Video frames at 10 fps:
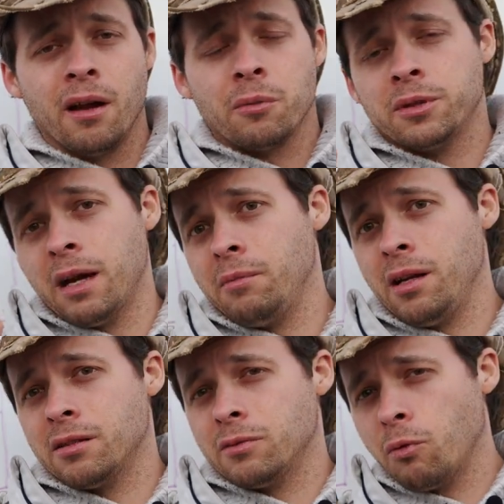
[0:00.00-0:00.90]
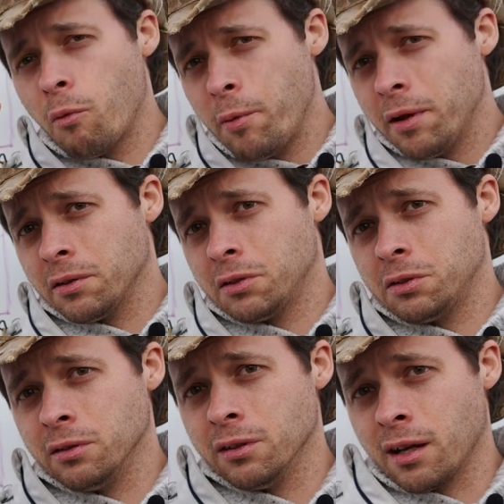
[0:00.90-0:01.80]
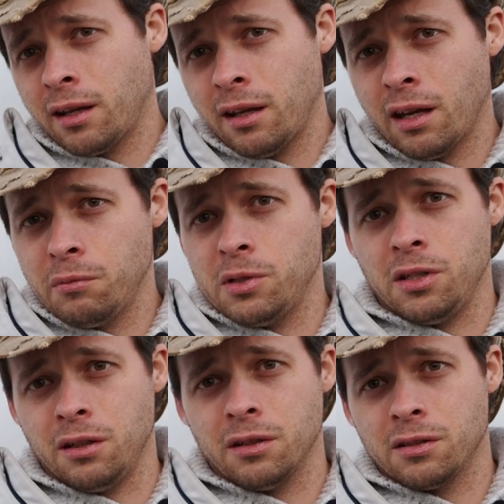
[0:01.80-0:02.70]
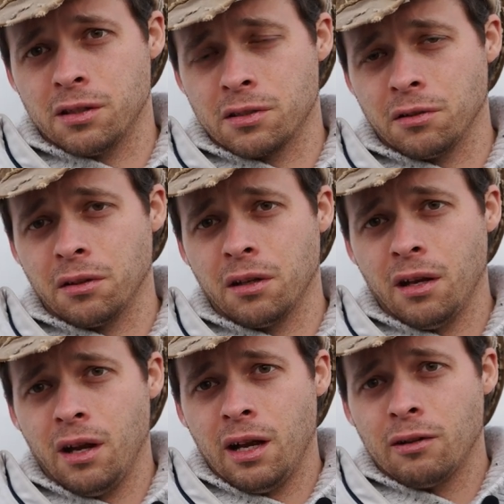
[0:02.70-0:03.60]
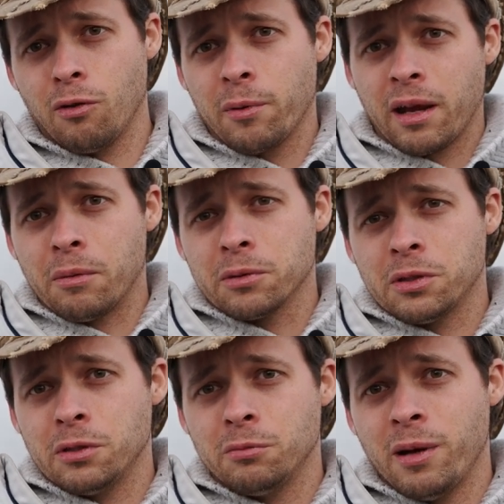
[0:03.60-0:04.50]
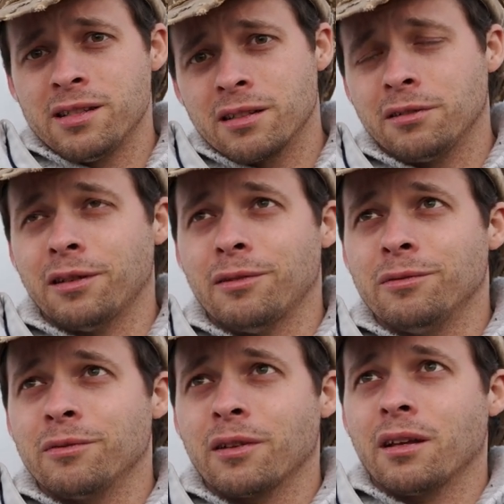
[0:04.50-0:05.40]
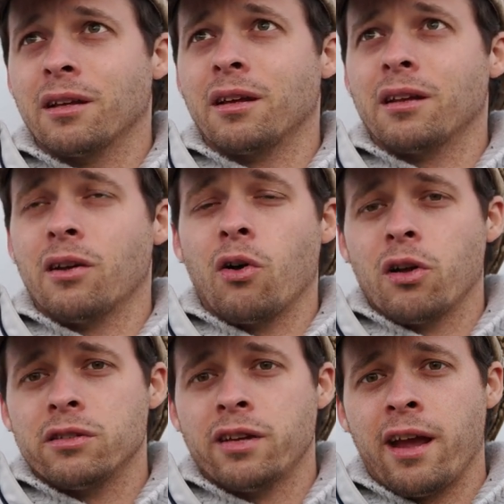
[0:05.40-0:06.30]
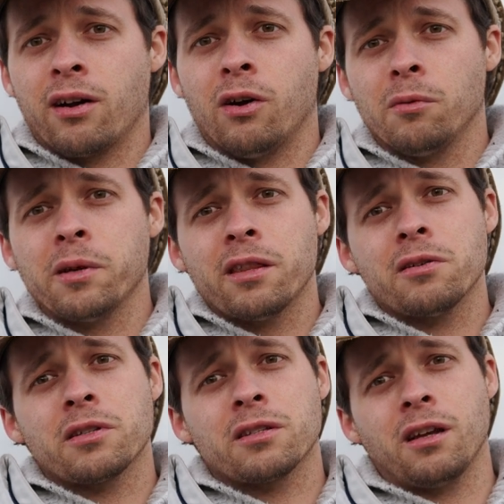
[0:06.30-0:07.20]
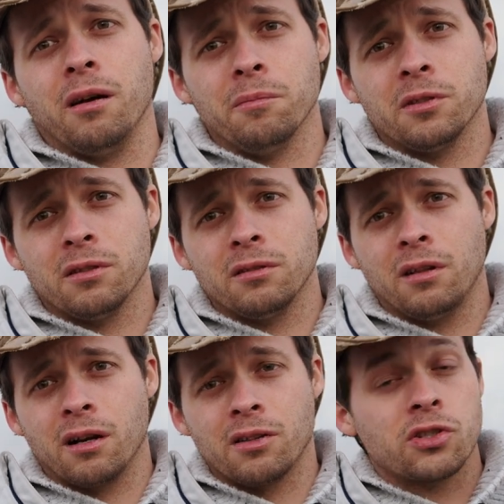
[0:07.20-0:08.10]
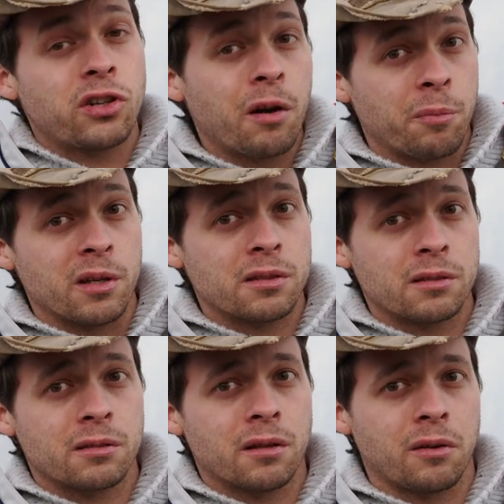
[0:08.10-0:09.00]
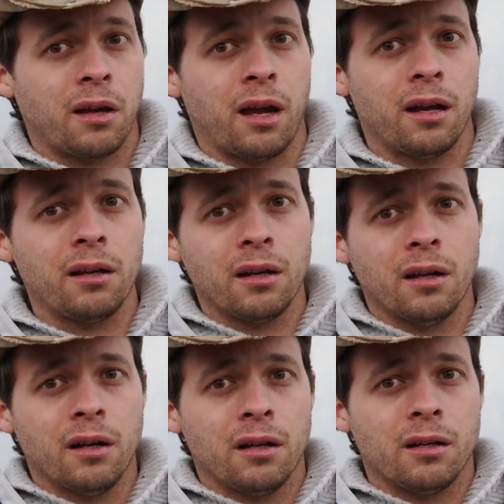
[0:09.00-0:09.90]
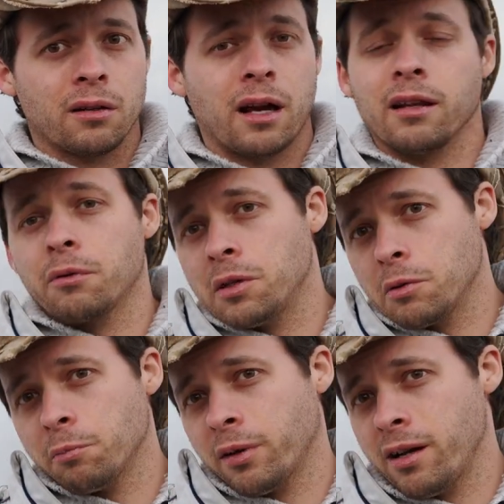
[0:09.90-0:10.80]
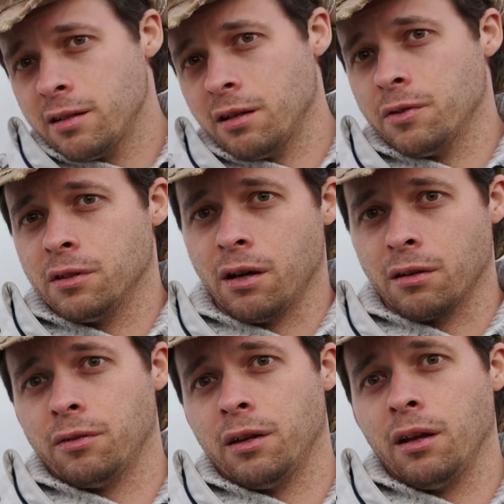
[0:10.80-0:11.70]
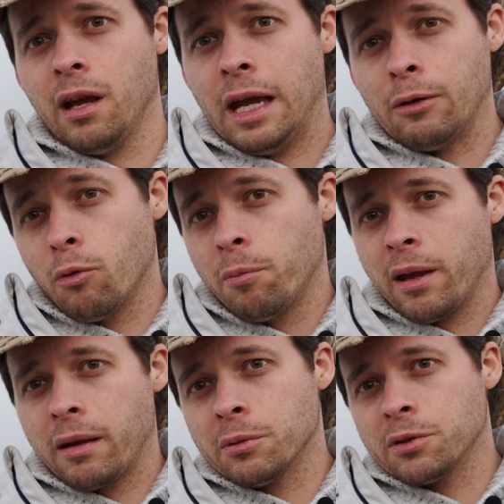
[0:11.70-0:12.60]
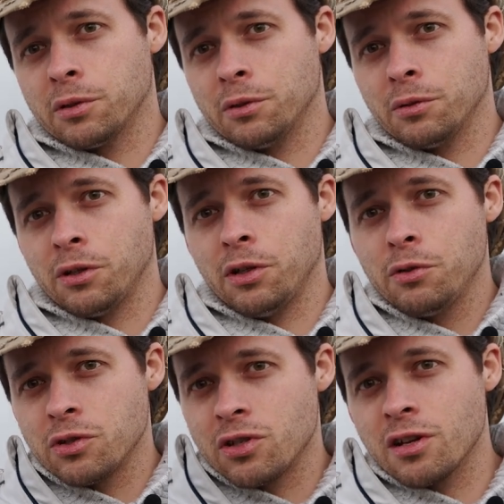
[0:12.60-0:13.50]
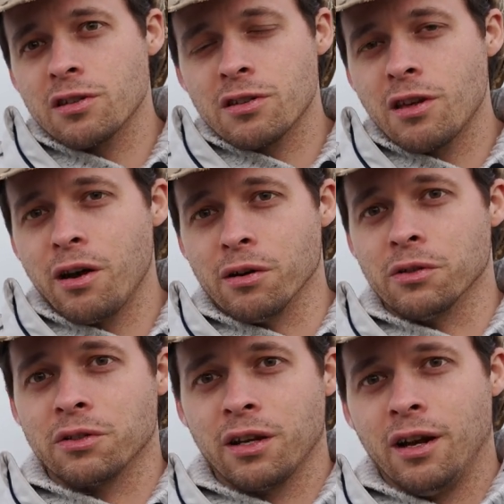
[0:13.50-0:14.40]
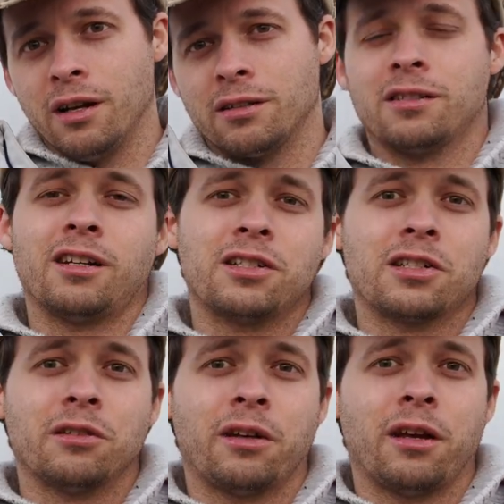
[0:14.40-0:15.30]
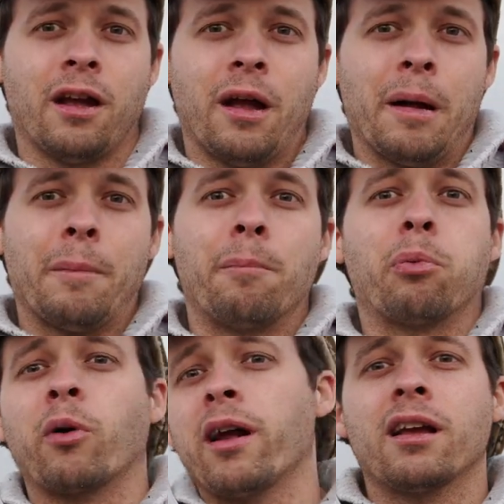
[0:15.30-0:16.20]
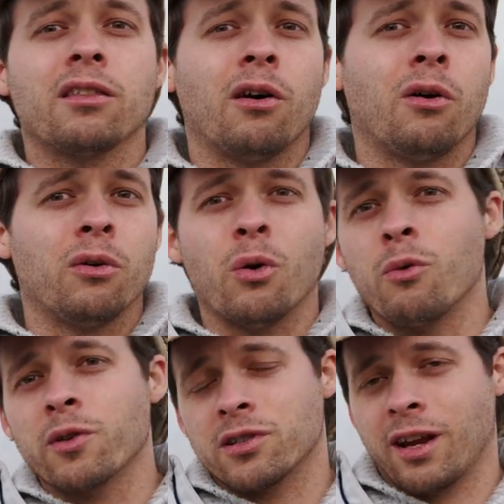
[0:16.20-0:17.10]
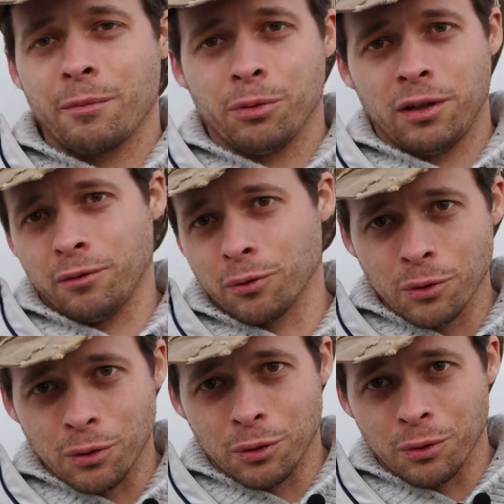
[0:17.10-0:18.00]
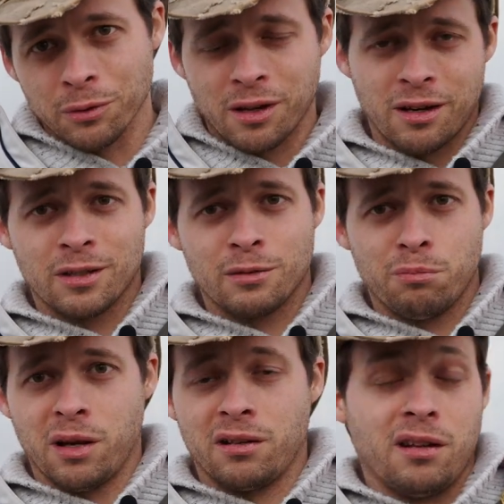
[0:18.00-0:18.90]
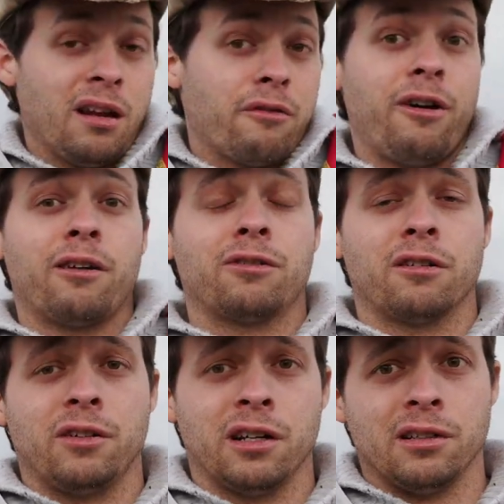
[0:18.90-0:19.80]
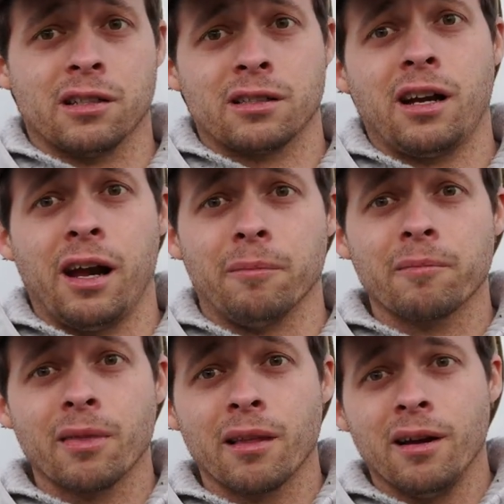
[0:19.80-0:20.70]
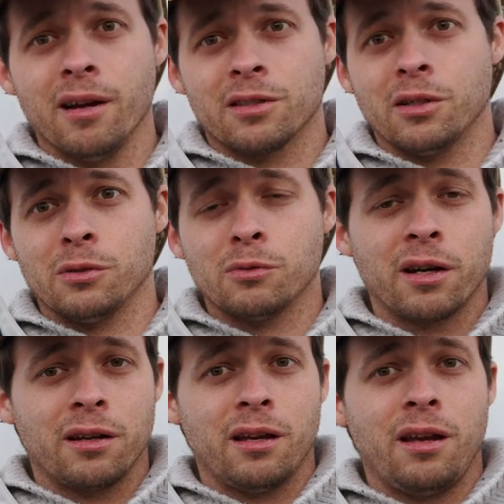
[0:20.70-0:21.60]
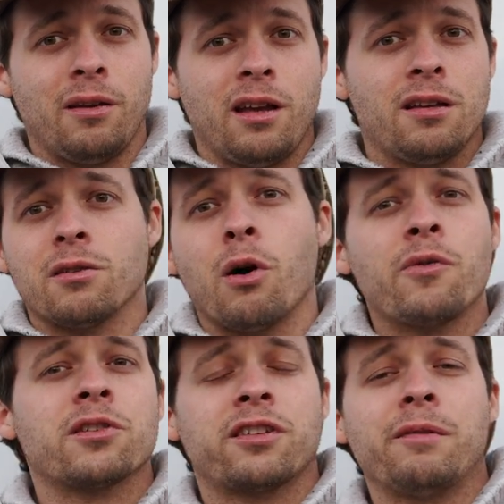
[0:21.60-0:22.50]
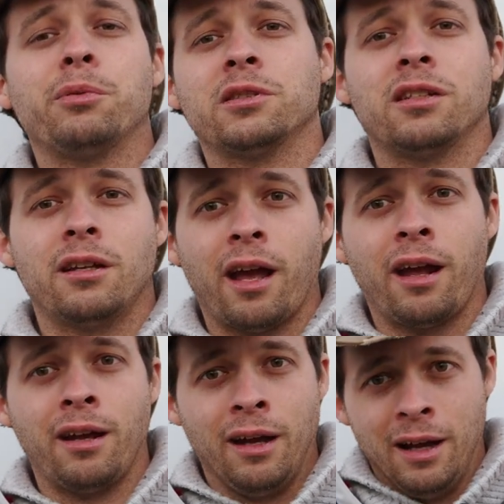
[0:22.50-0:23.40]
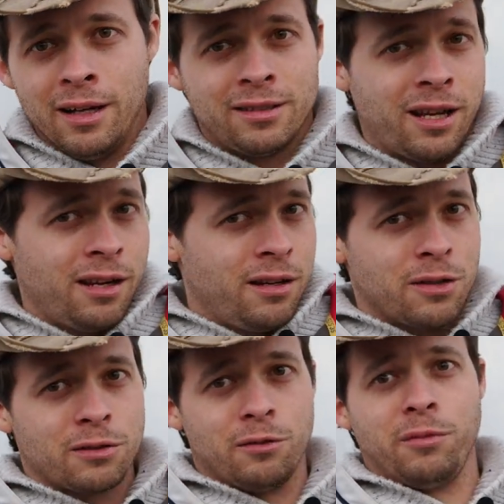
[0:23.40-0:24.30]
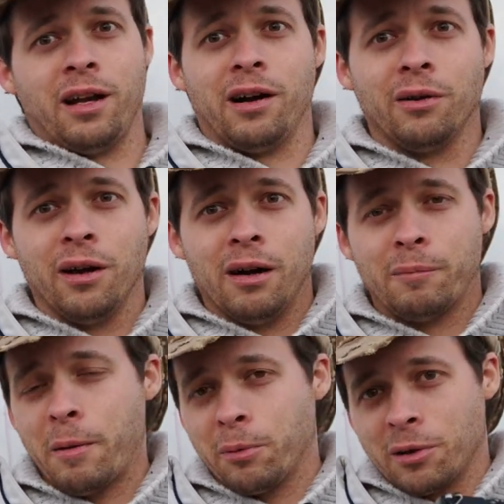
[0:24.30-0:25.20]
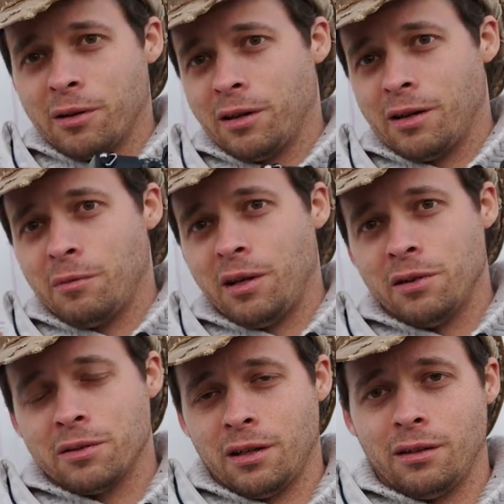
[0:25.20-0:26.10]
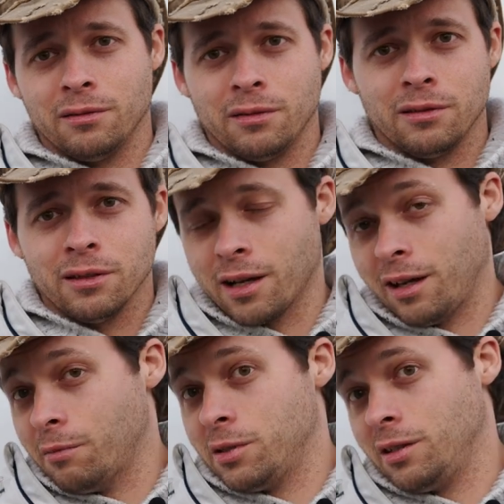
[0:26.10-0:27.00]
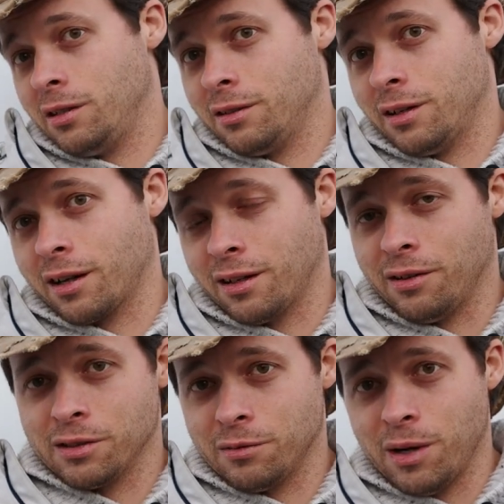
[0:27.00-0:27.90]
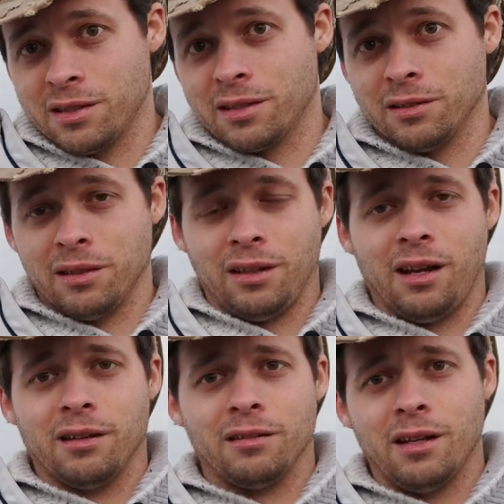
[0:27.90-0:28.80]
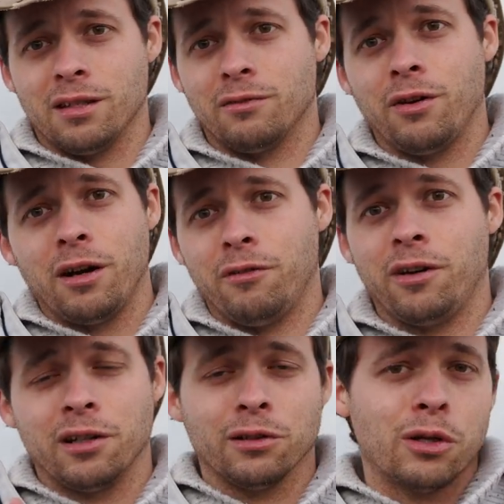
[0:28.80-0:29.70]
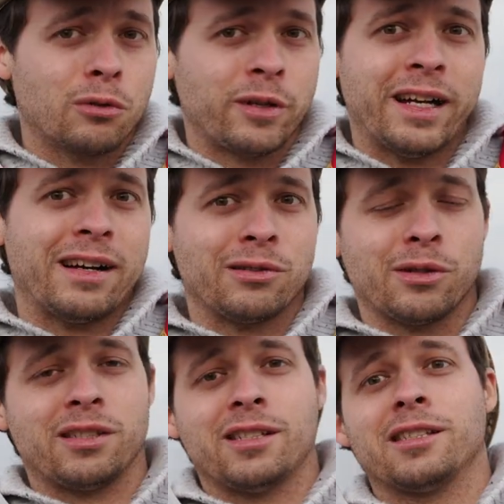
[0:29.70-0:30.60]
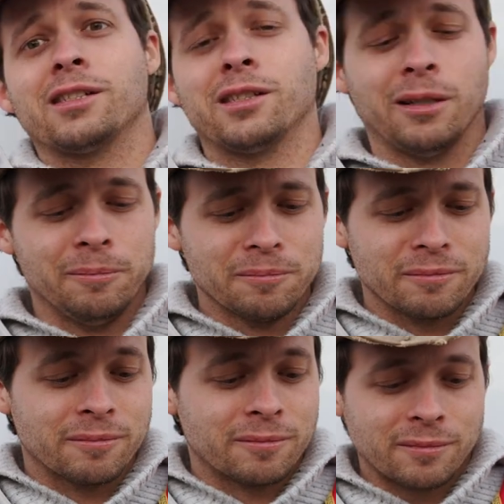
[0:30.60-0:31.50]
What that means is we'll be able to do lucky imaging essentially. And we'll be able to basically take only those subs that are the sharpest, okay? You know, kind of like we do with planetary photography, and we'll be able to use just those to essentially break the whole oversampling rule that has been in effect for a very long time. So what is oversampled today, 10 years from now, people are going to be using lucky imaging technology basically and these very, very low readout noise sensors